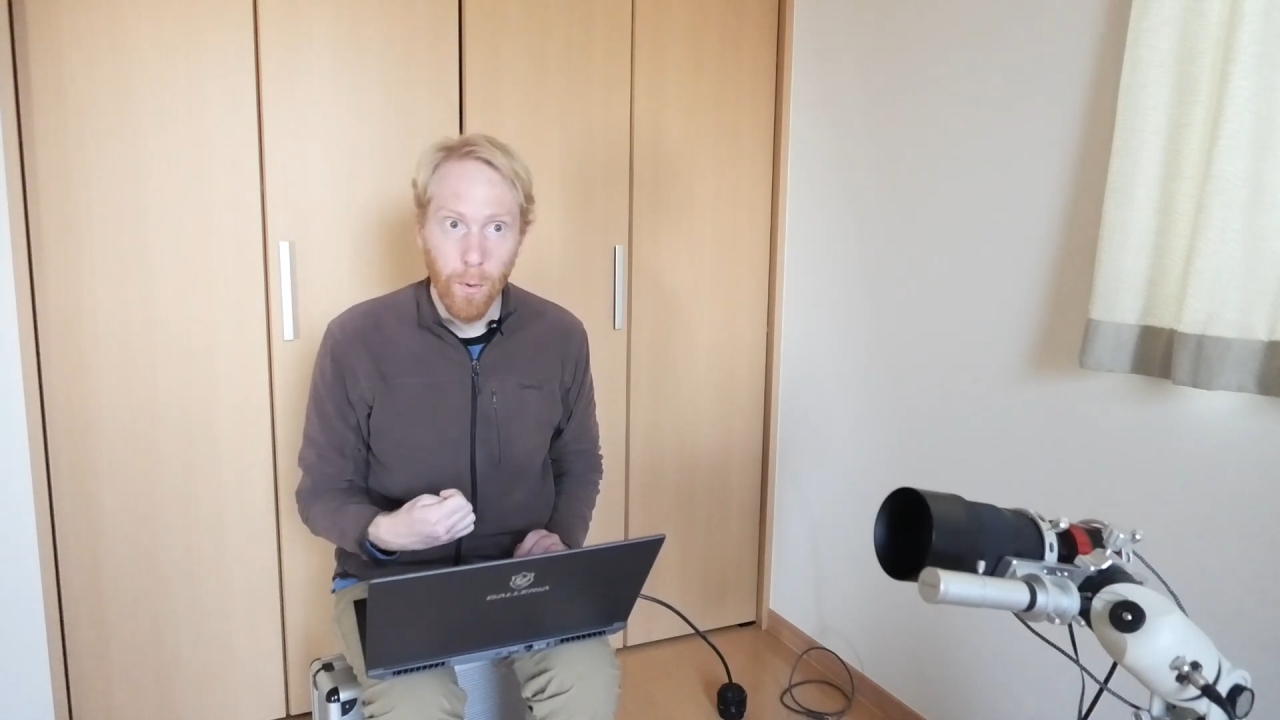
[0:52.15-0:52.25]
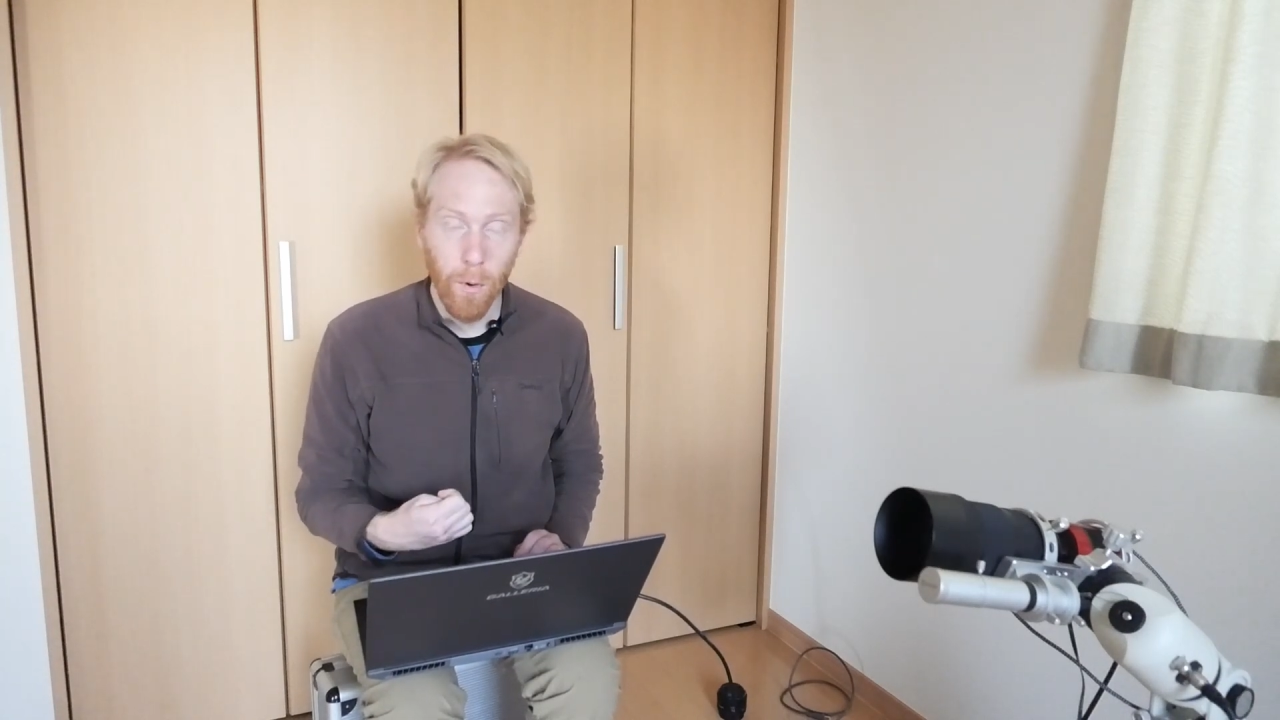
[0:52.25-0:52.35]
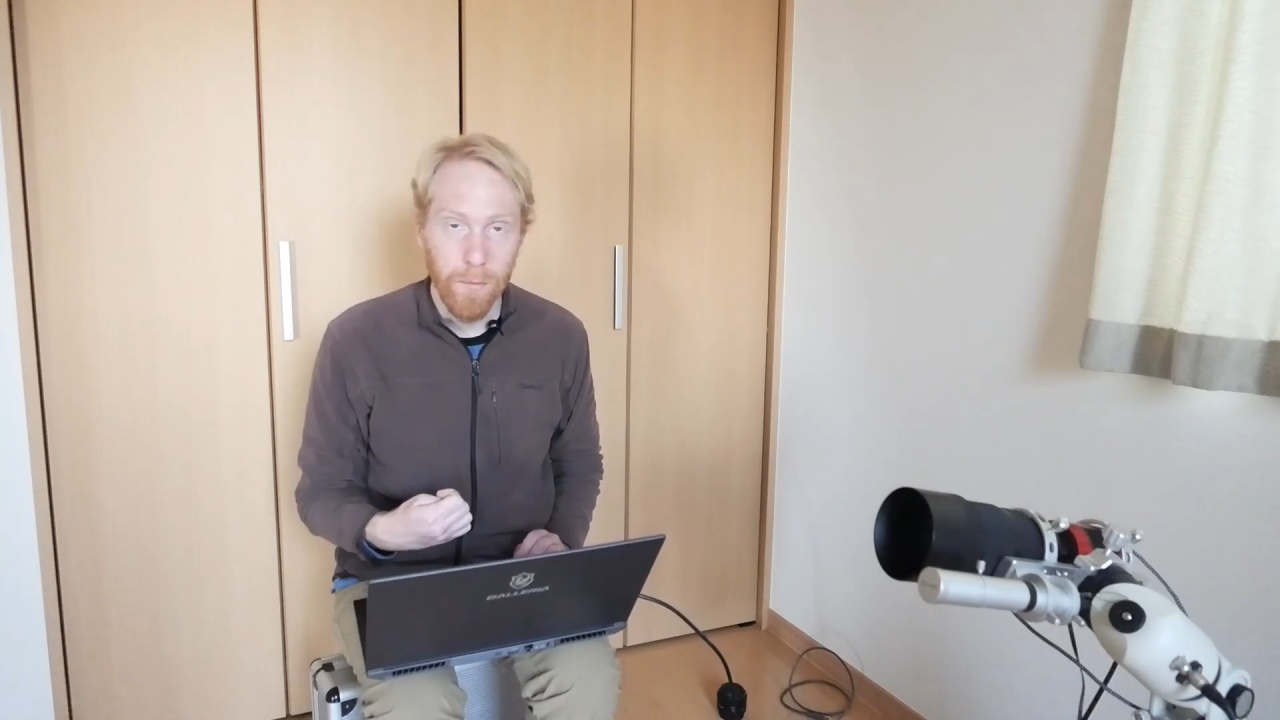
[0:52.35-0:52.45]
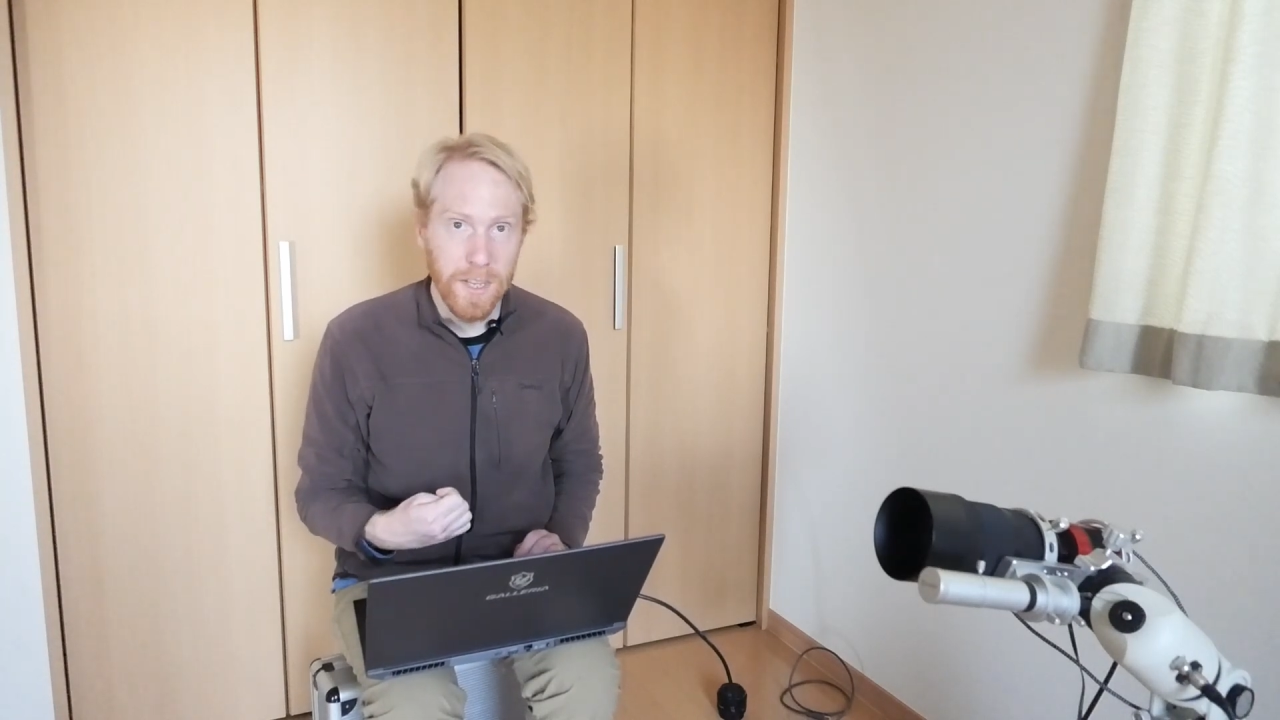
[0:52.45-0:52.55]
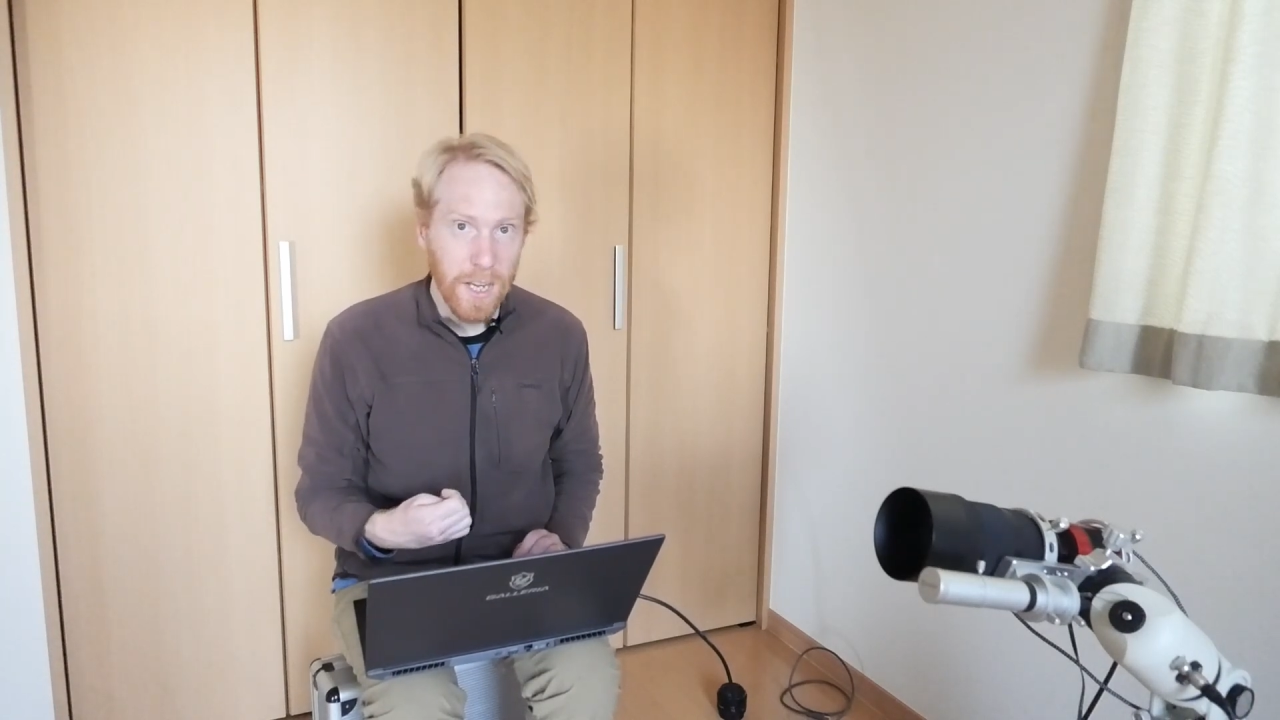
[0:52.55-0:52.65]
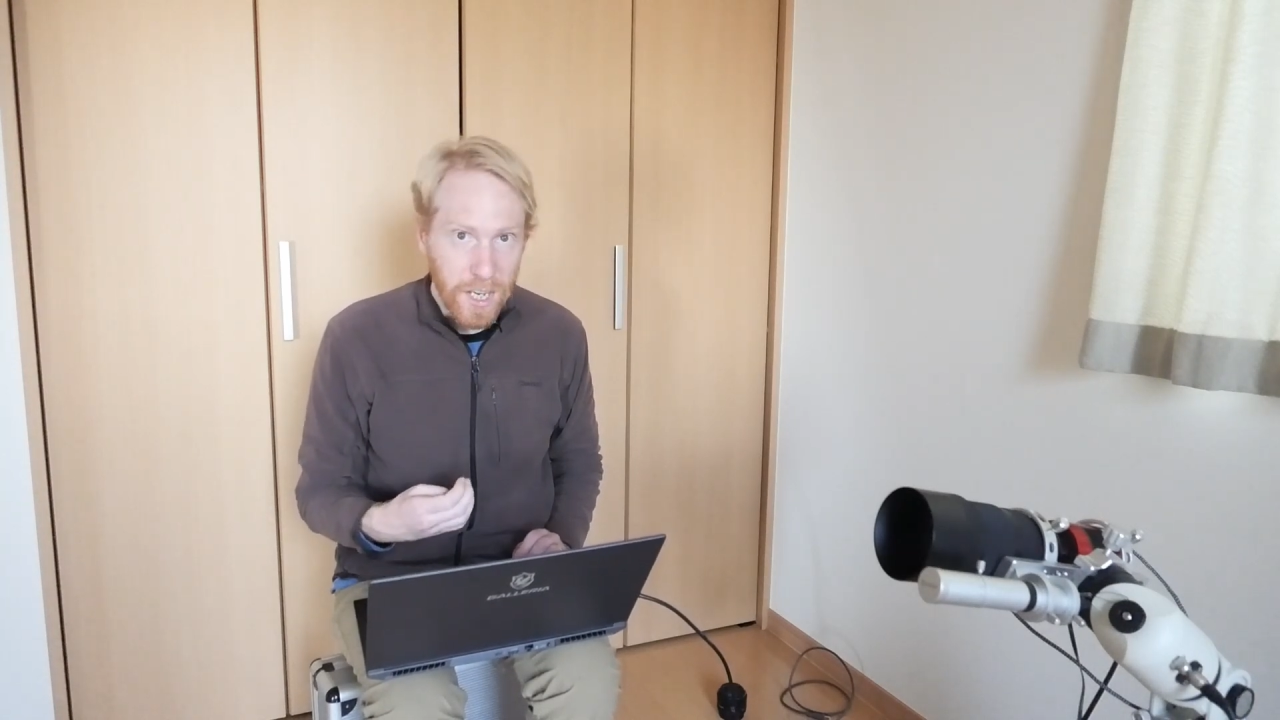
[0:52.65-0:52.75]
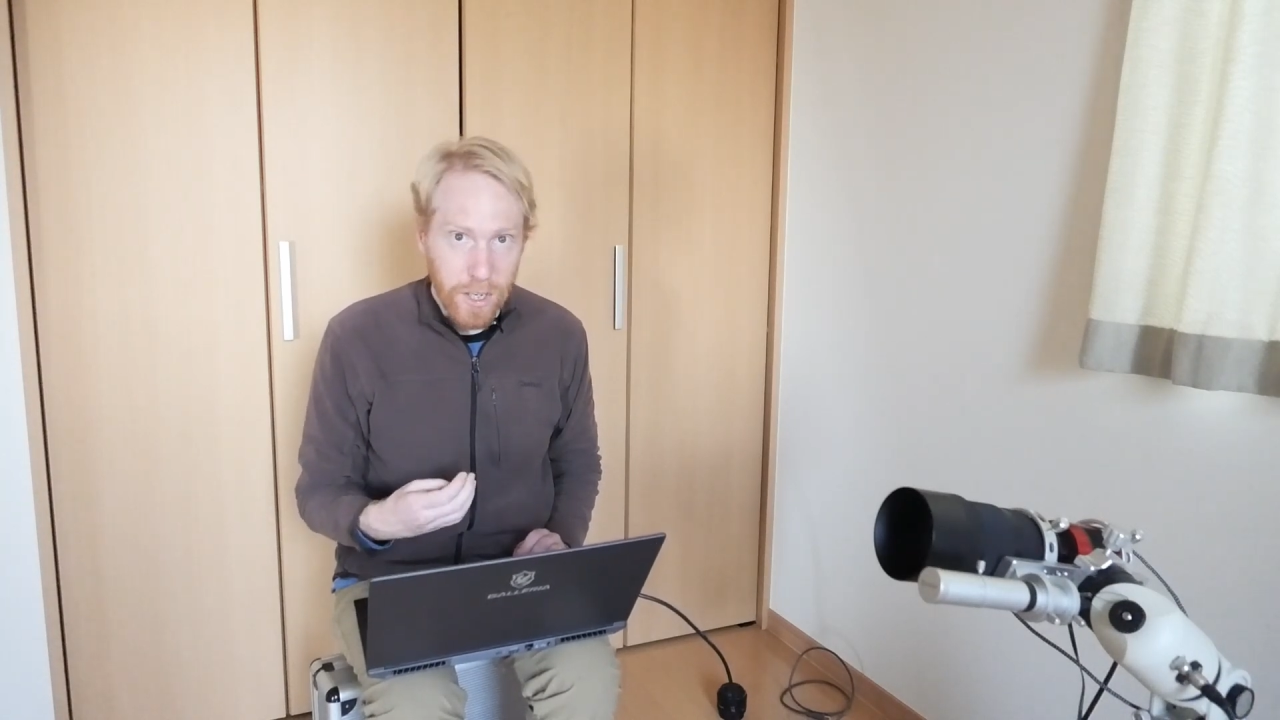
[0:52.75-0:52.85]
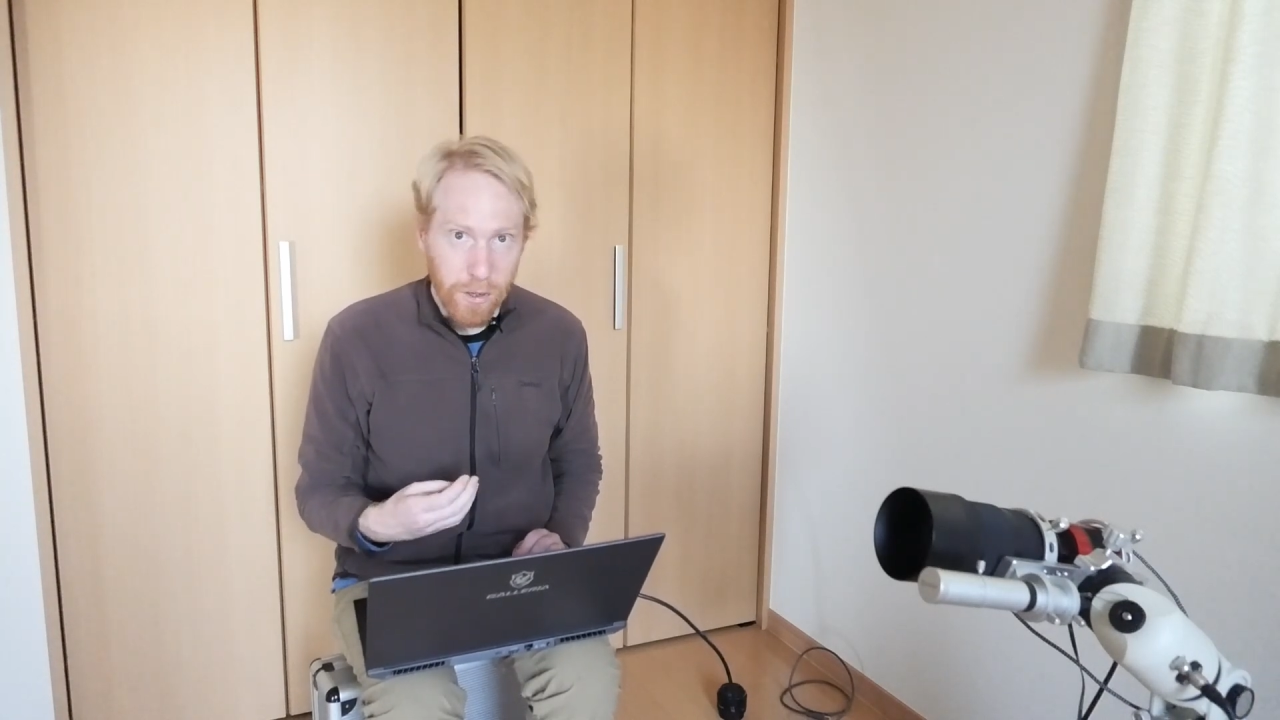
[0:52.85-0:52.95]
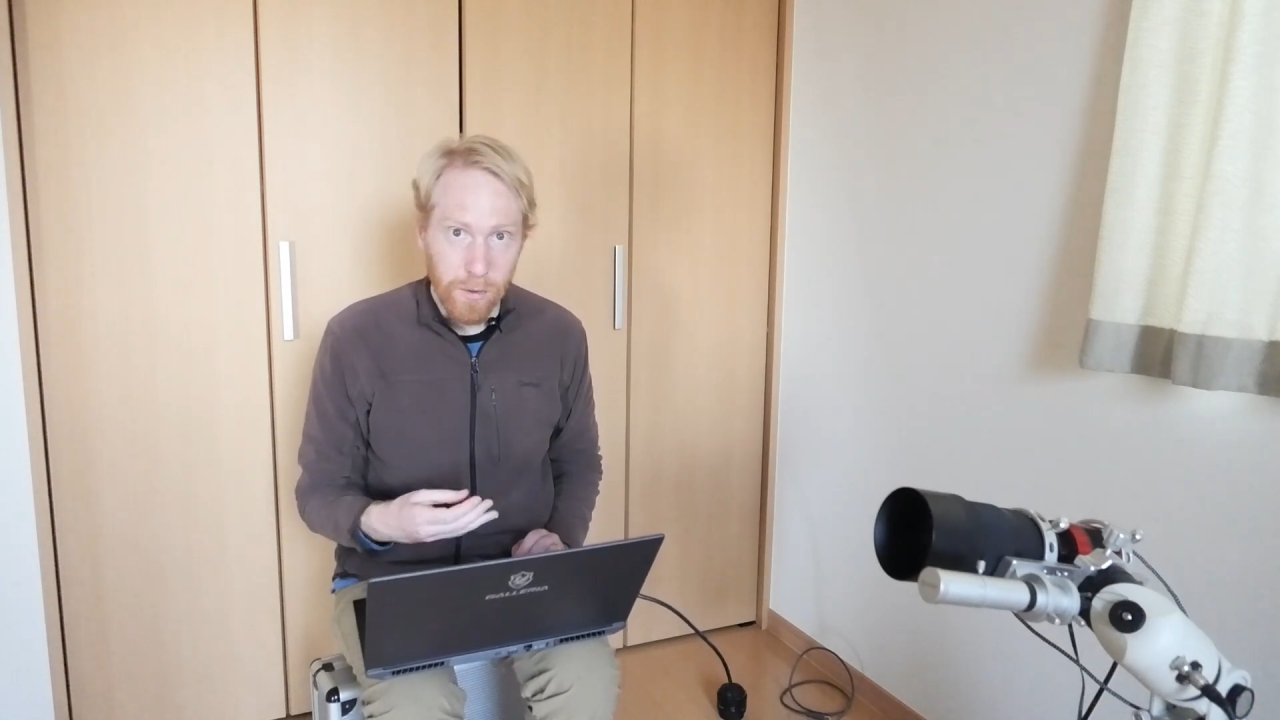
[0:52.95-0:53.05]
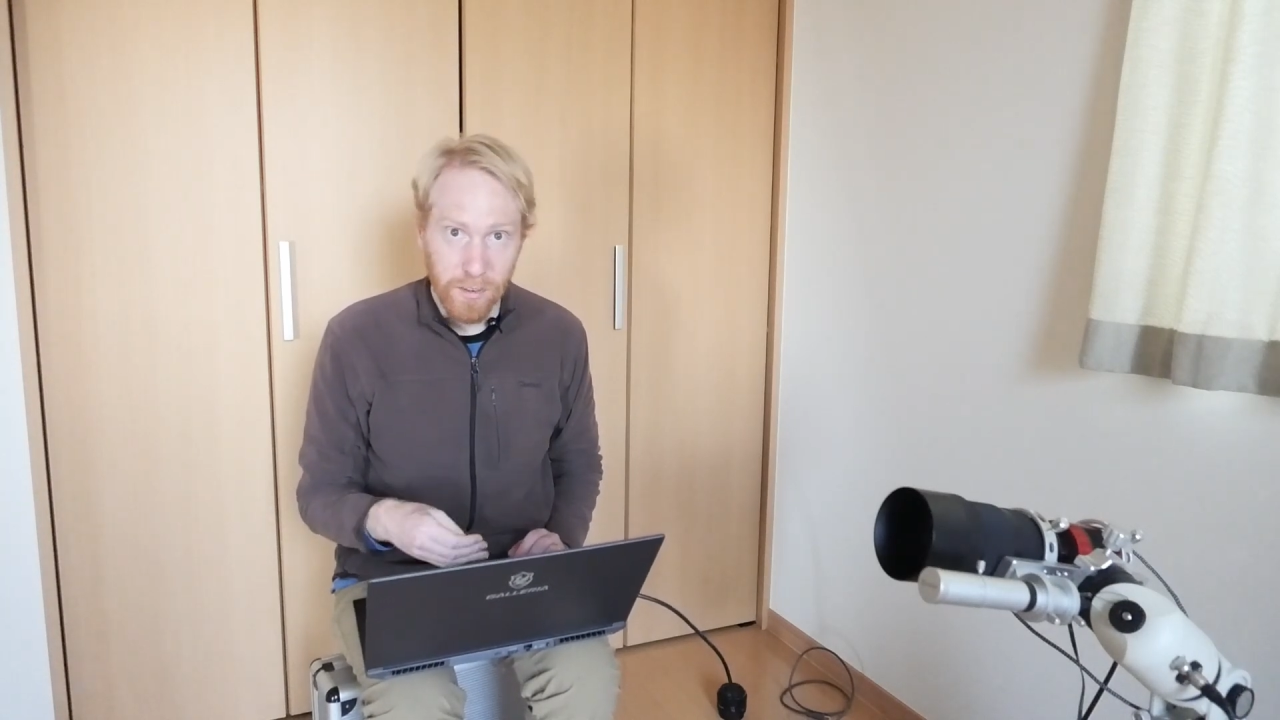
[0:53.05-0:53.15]
all of the
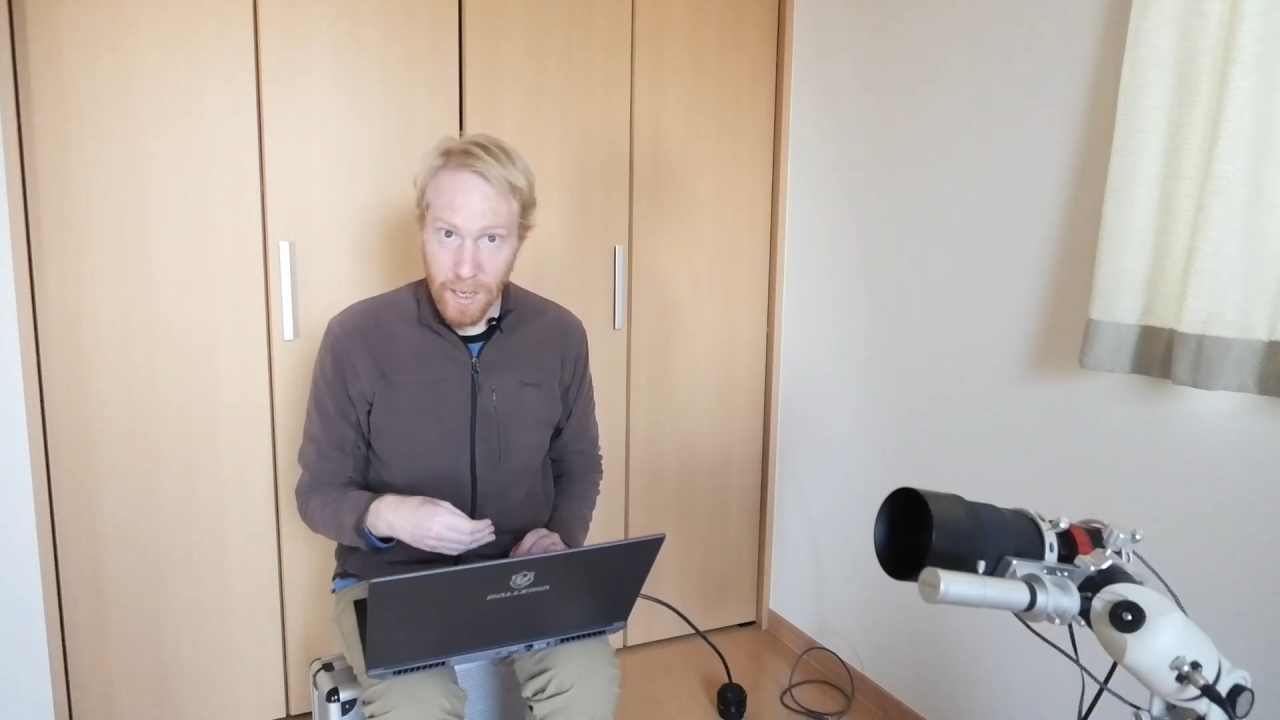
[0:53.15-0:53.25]
issues